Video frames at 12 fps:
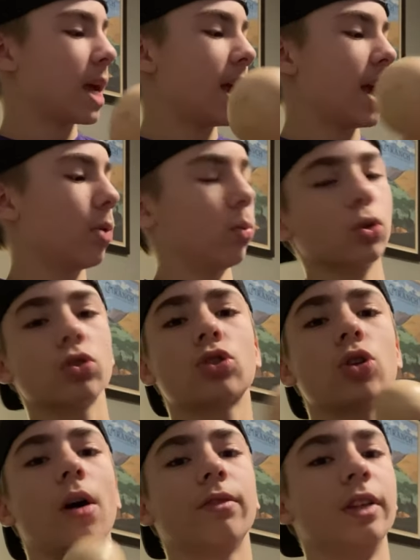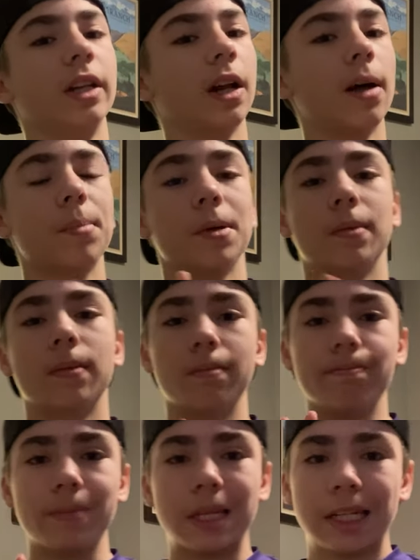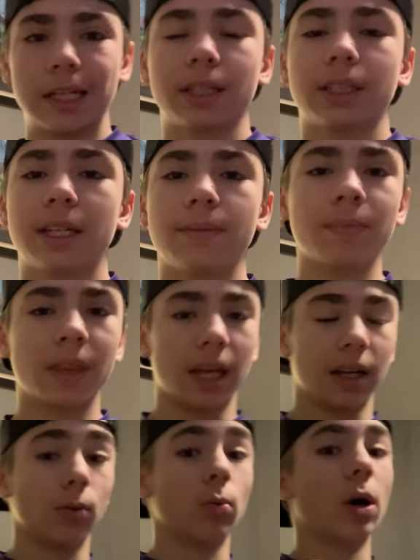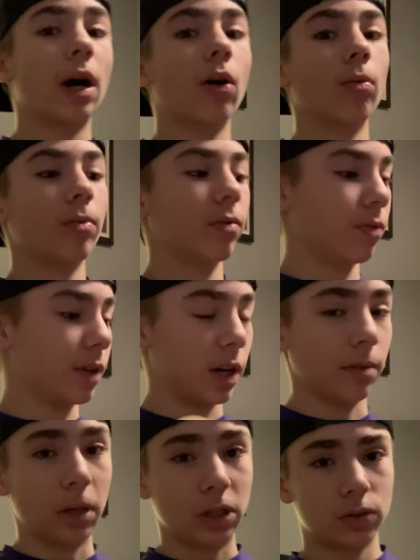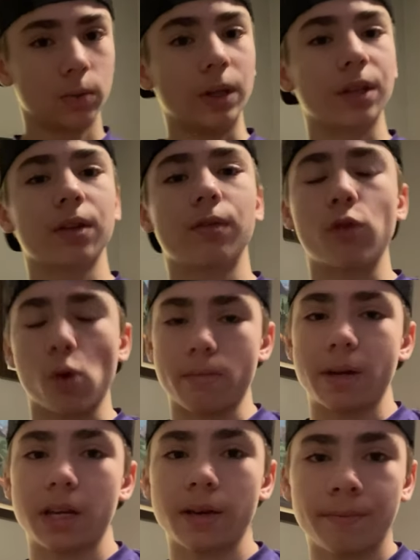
It will soften it up immediately and it will help very much with forming.